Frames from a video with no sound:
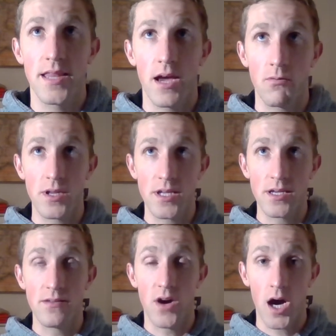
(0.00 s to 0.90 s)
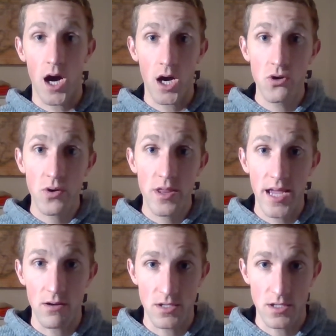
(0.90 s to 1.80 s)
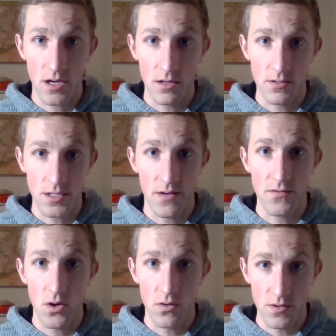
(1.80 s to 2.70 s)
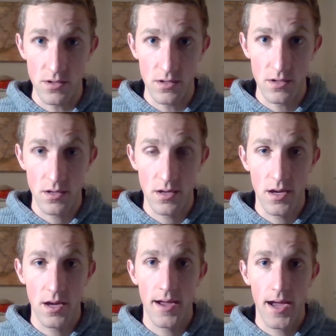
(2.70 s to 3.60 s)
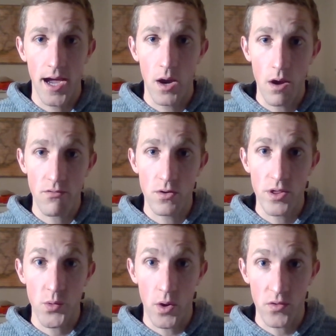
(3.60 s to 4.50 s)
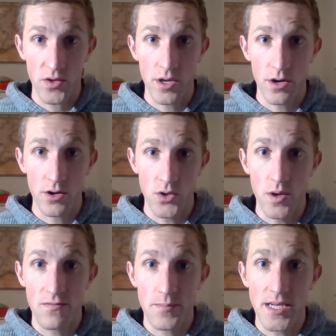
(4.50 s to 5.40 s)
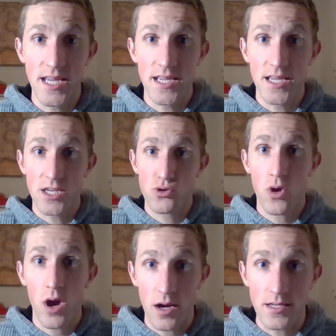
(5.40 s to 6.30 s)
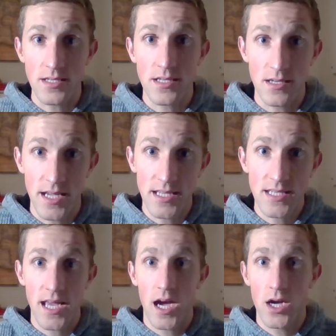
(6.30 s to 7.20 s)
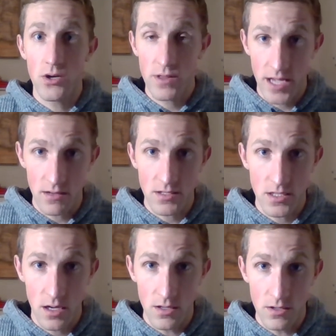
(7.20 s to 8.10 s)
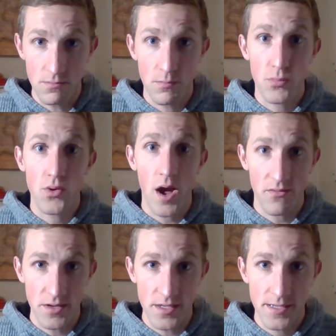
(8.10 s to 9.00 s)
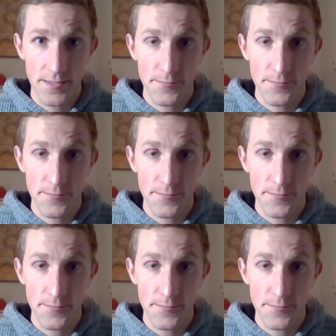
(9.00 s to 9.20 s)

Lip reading: That would leave $100,000 left over. However, throughout the year, you have been taking draws against that $100,000 profit.